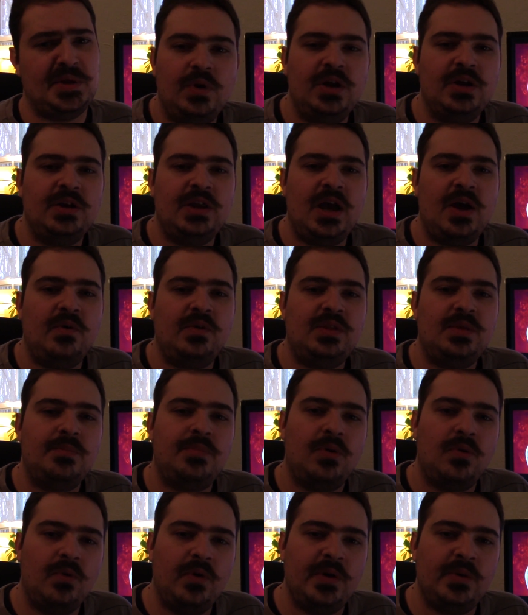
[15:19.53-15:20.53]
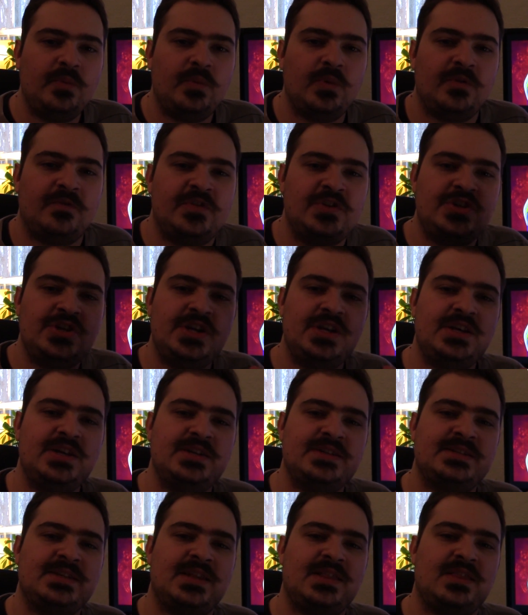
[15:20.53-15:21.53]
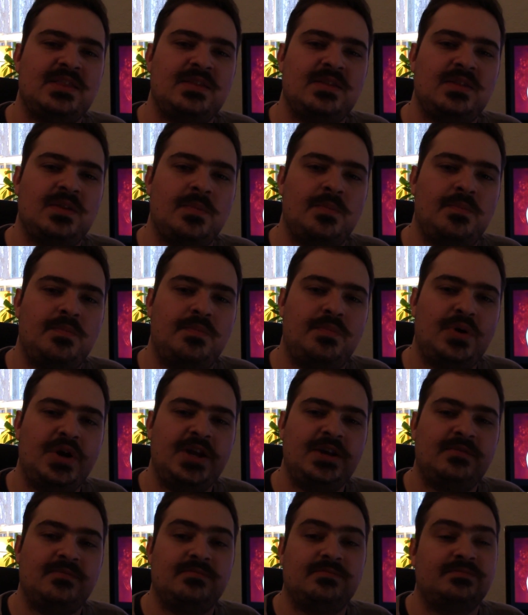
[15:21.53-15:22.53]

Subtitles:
We are now at the point where Vegeta is at the brink,